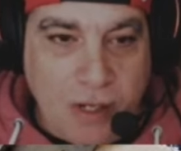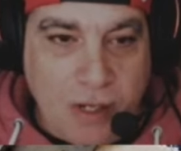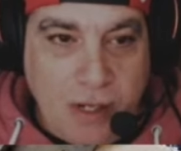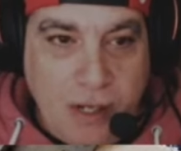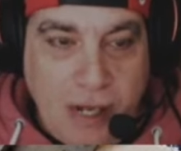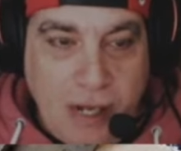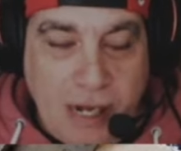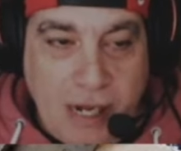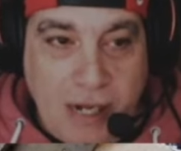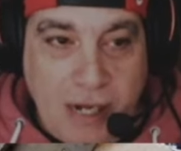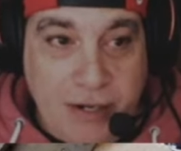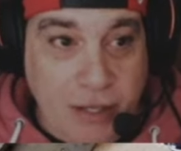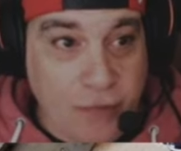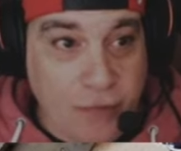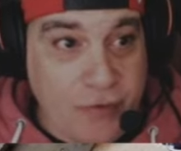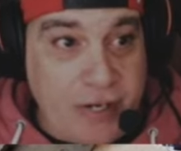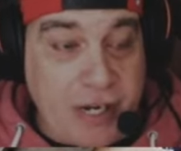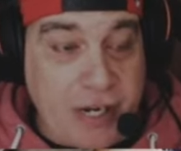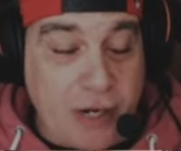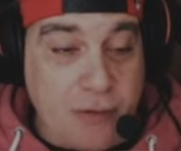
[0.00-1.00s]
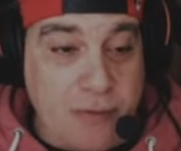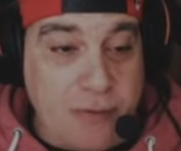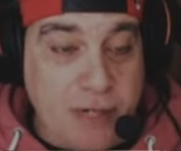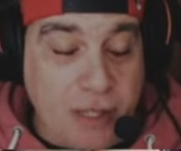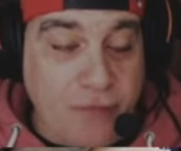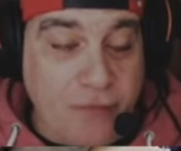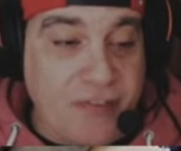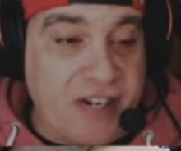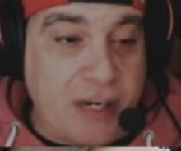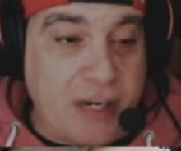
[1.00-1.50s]
Another
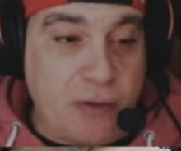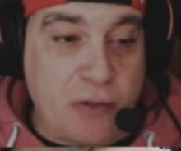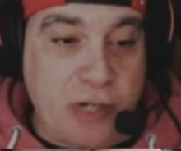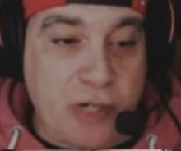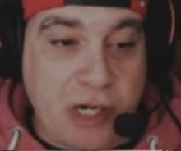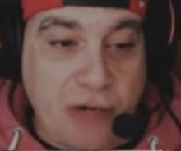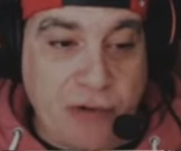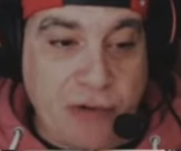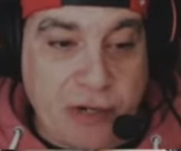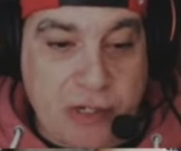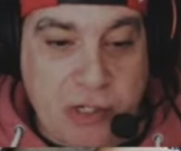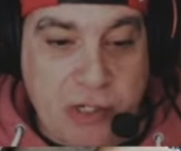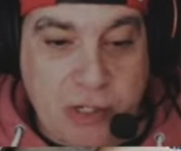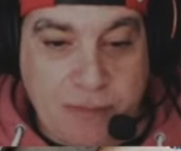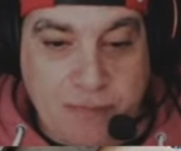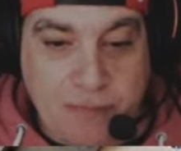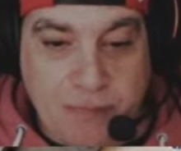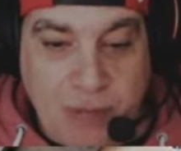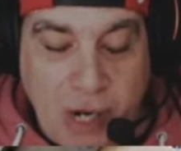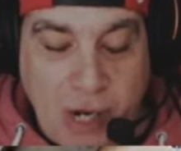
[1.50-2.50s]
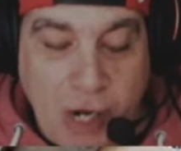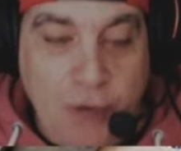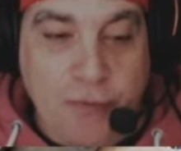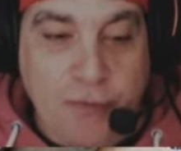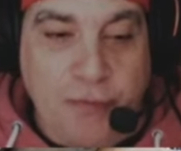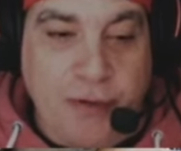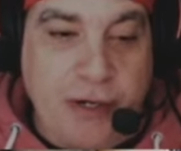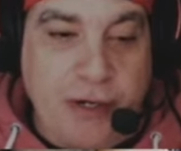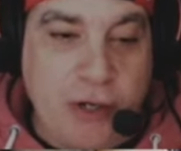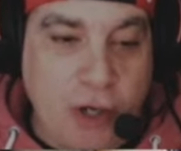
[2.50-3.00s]
video series.
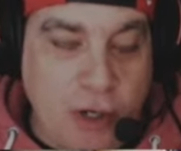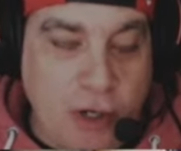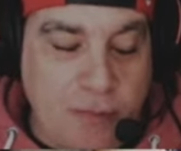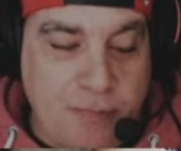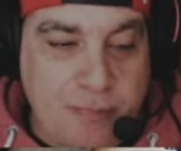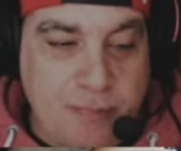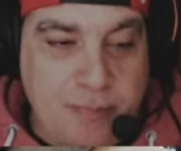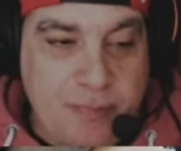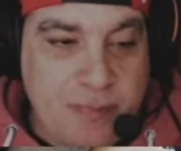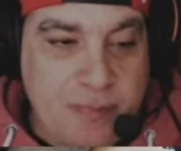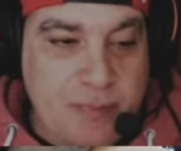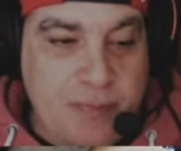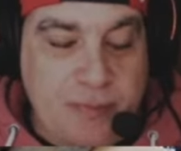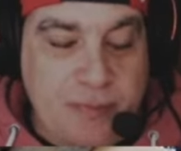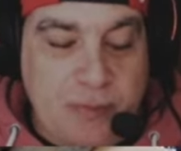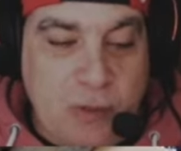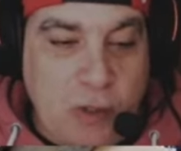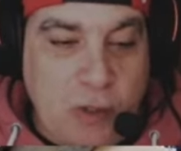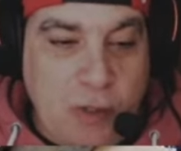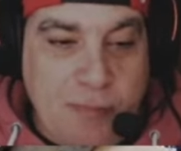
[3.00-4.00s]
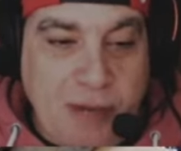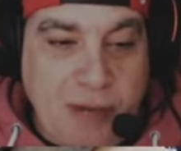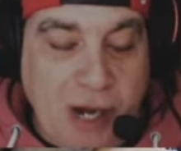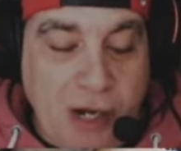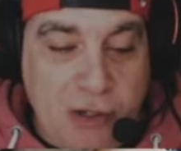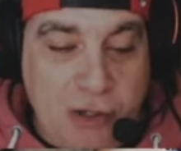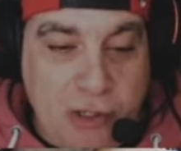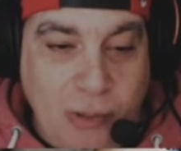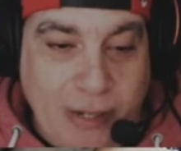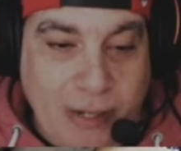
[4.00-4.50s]
Hopefully not
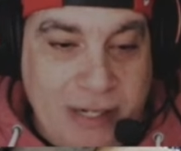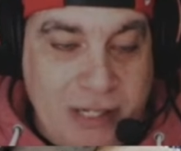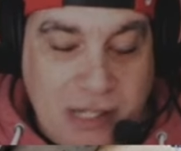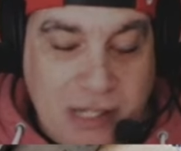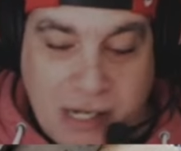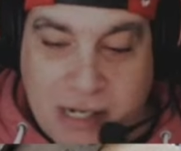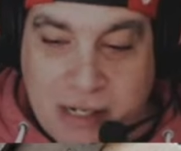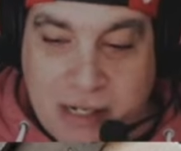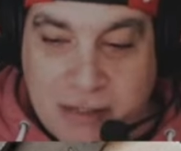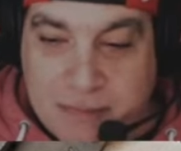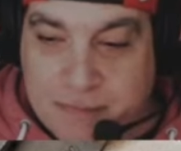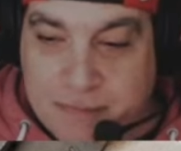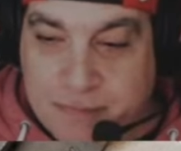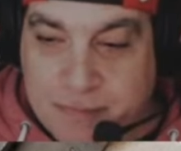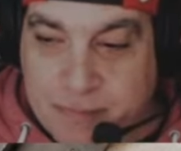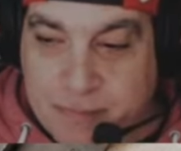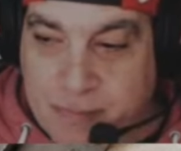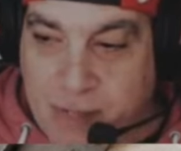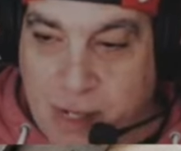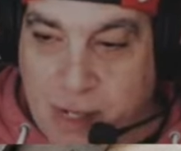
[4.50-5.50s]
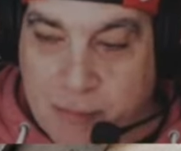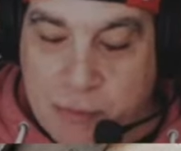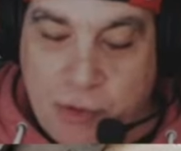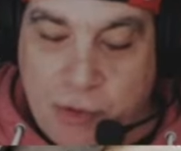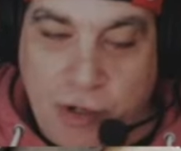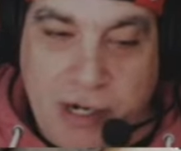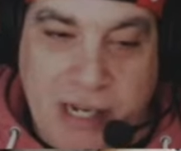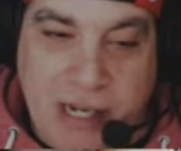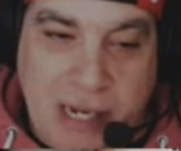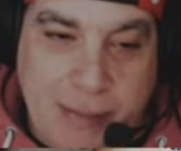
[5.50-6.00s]
part 20. I'm
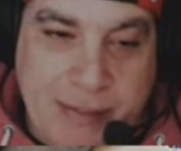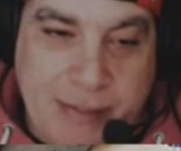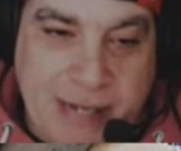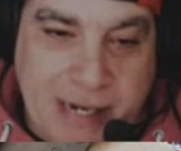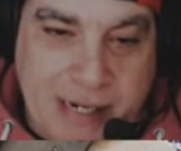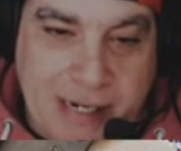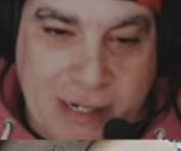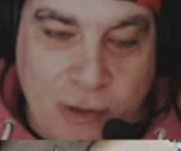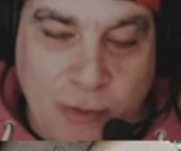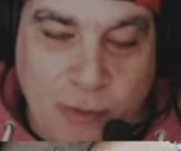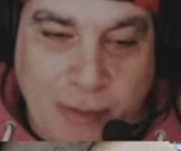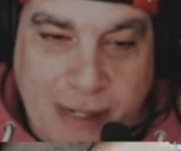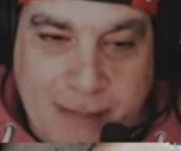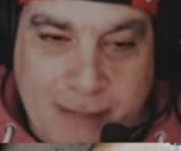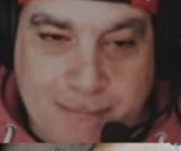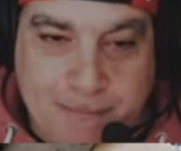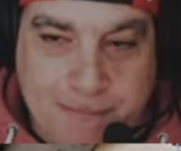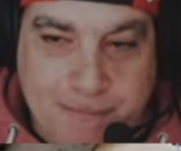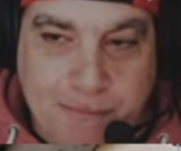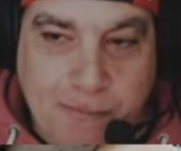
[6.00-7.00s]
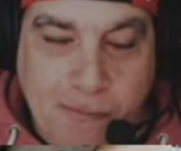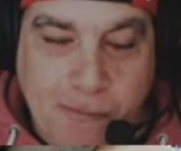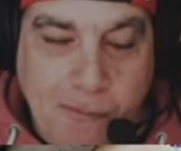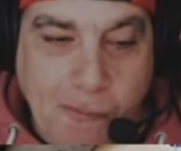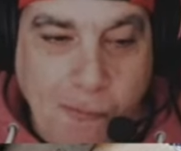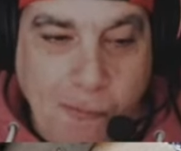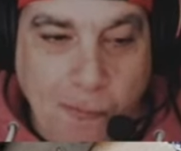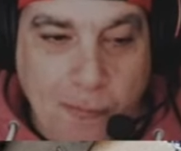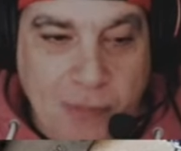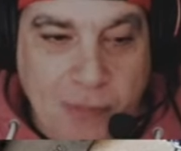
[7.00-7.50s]
trying to keep it down a little bit.
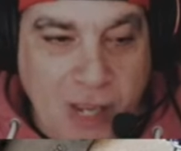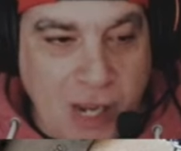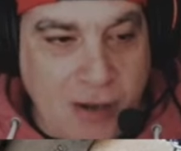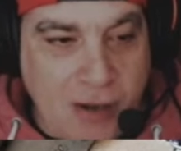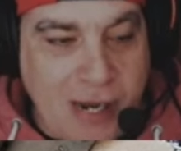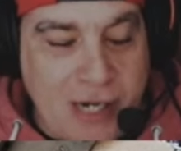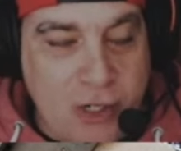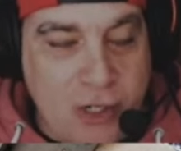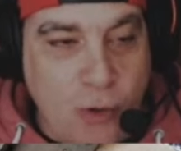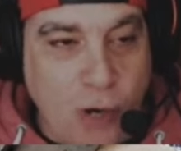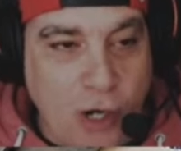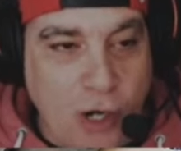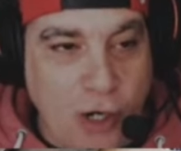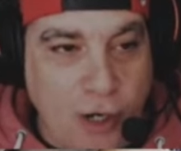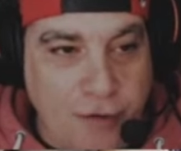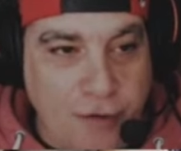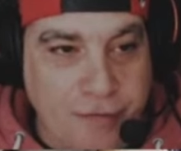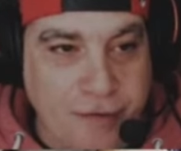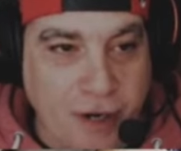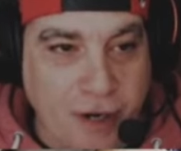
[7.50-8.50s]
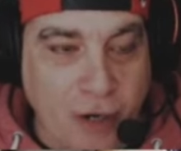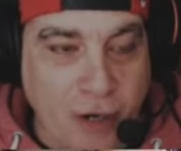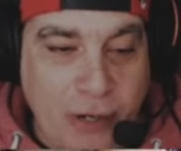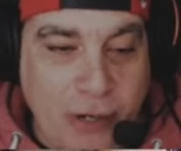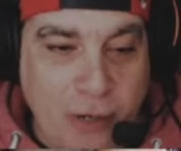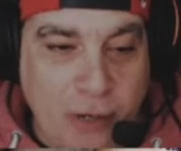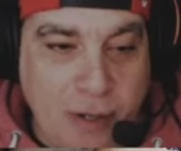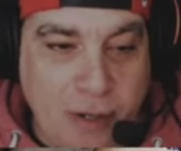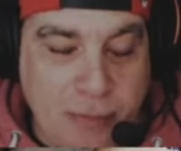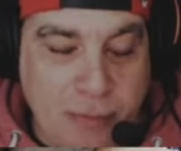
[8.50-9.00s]
I had quite a lot of
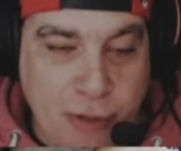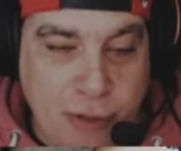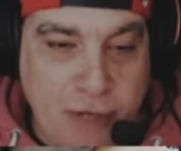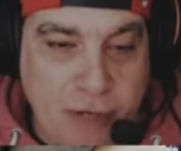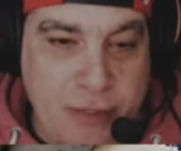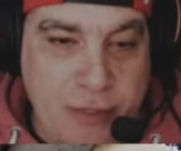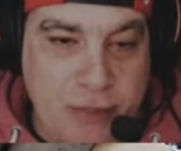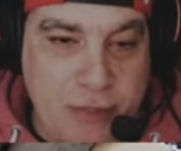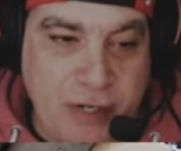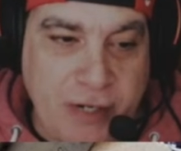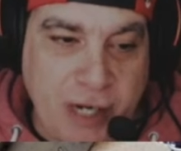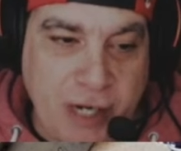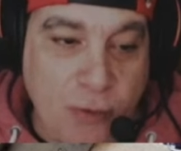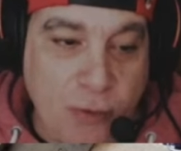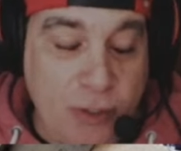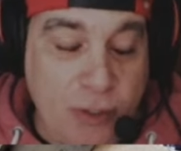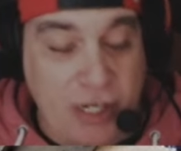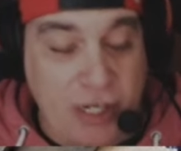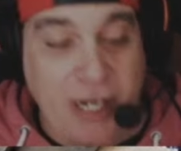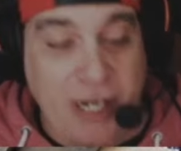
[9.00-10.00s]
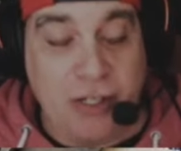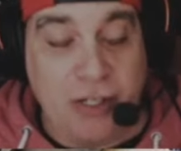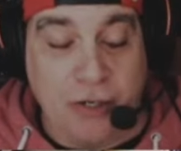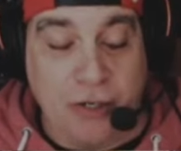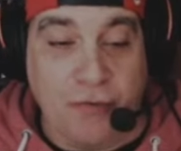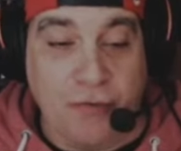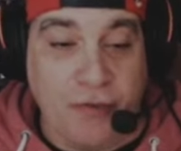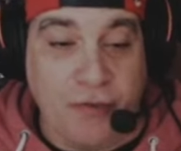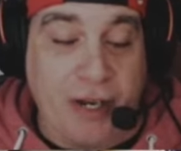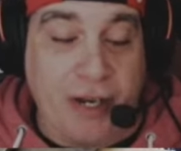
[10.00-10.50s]
following on my previous video, which
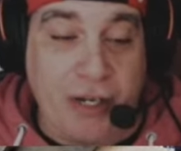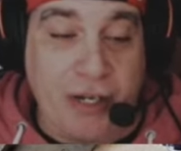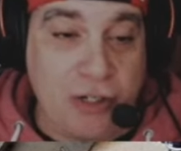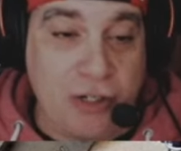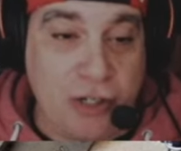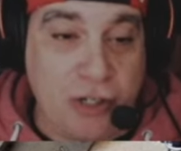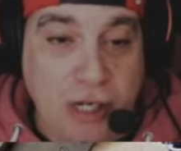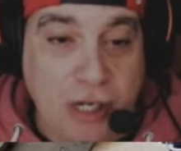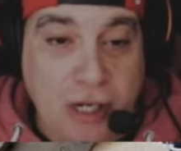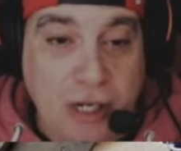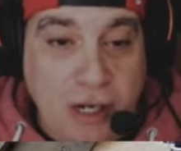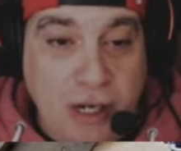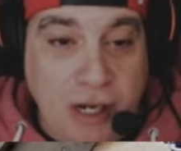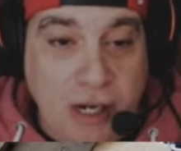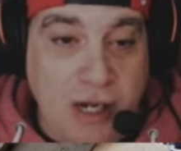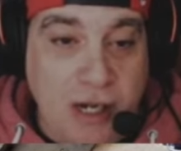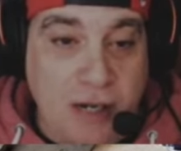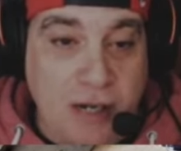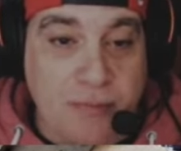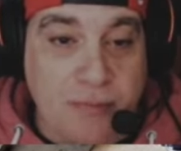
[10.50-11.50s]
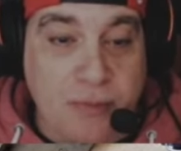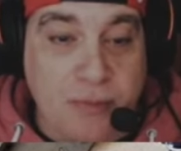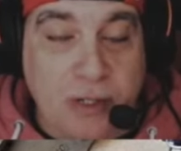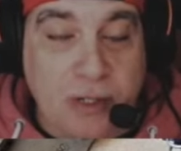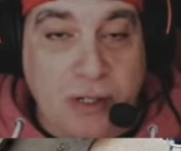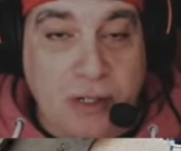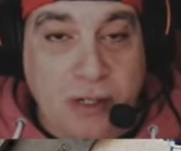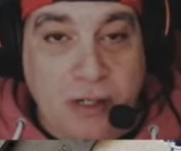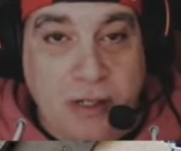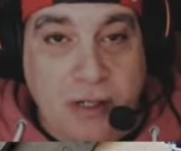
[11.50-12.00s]
isn't finished. I'm
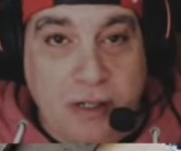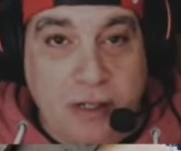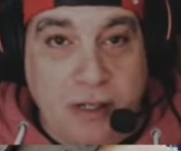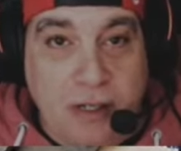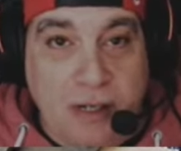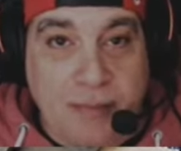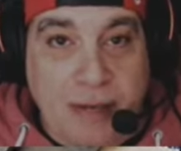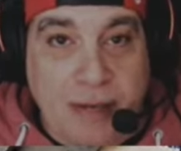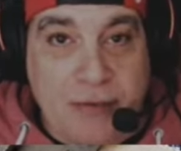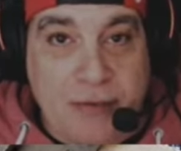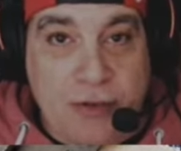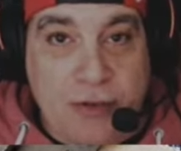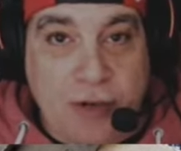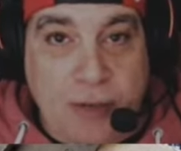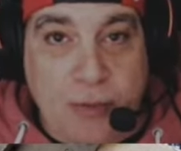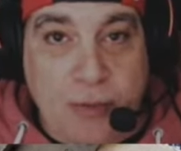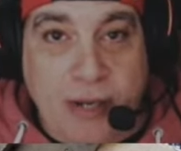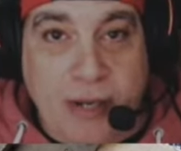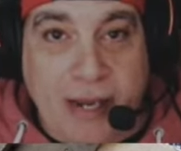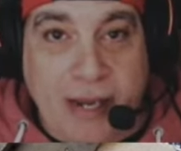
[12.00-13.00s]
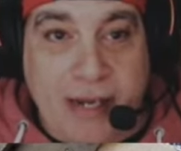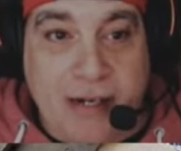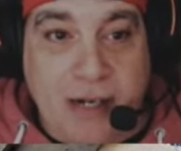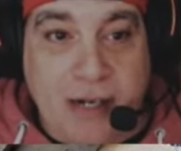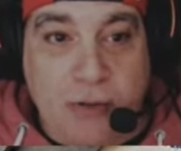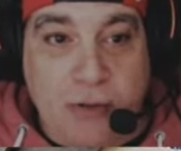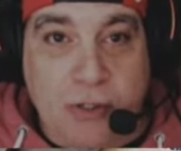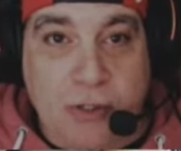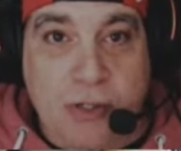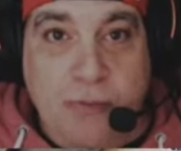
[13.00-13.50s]
having trouble getting
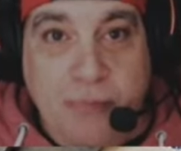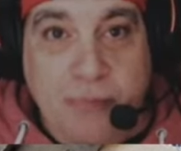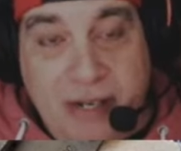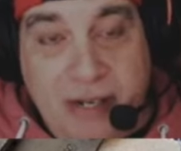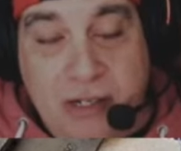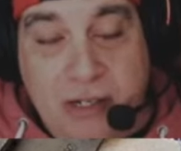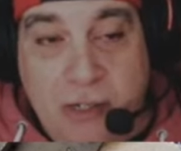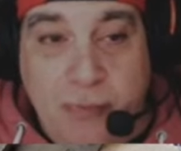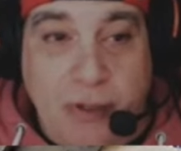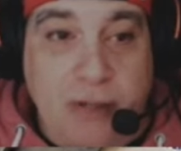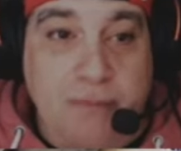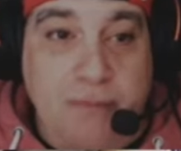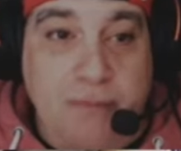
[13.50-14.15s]
hold of some bits, but